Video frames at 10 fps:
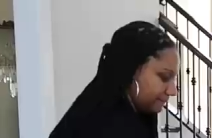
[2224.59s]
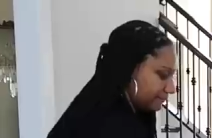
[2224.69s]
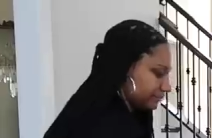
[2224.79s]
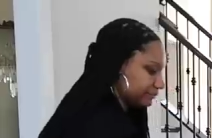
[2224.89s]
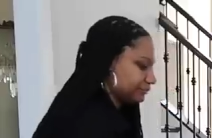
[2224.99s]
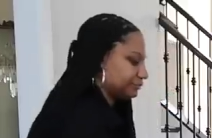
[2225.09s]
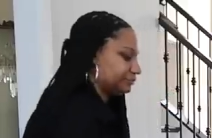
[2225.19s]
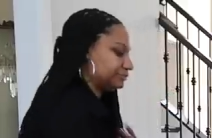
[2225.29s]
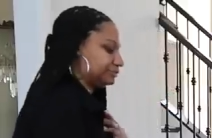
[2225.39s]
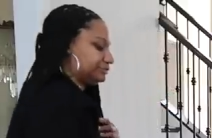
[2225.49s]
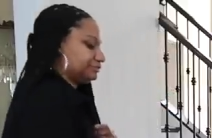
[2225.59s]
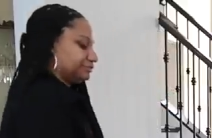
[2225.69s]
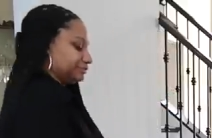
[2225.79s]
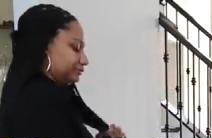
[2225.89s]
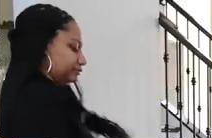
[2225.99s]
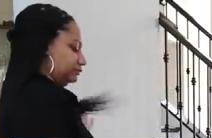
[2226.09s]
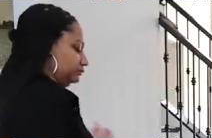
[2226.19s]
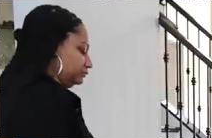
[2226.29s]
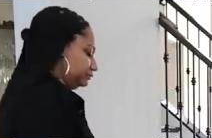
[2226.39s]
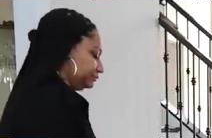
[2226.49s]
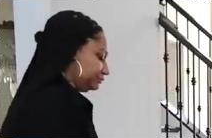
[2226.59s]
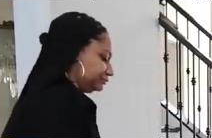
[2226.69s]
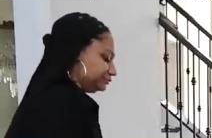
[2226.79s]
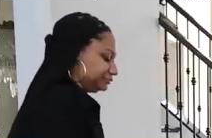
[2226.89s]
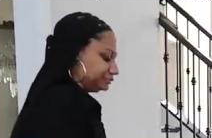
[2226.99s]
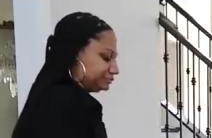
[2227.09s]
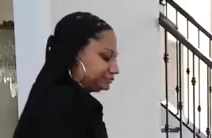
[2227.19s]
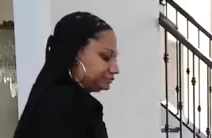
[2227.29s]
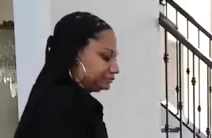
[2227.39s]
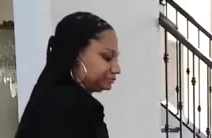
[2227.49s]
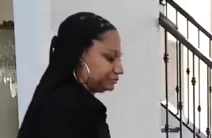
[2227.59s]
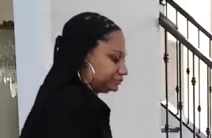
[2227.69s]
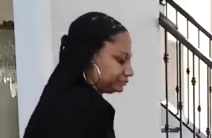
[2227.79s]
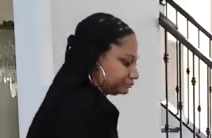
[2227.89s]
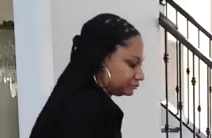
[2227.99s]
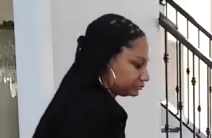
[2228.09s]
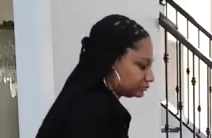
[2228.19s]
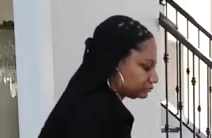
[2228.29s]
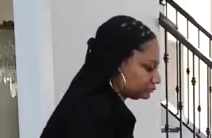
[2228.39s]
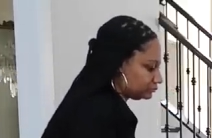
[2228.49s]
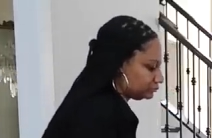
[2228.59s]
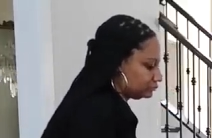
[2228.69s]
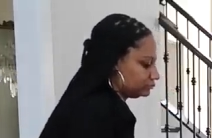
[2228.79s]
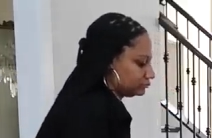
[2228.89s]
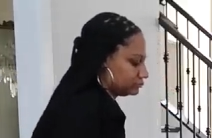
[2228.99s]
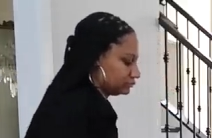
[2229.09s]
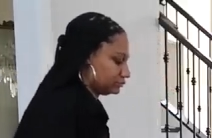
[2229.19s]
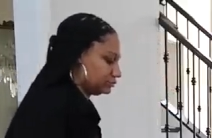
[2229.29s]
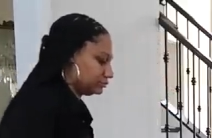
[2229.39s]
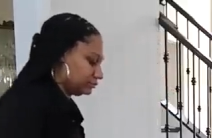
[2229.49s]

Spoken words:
(silence)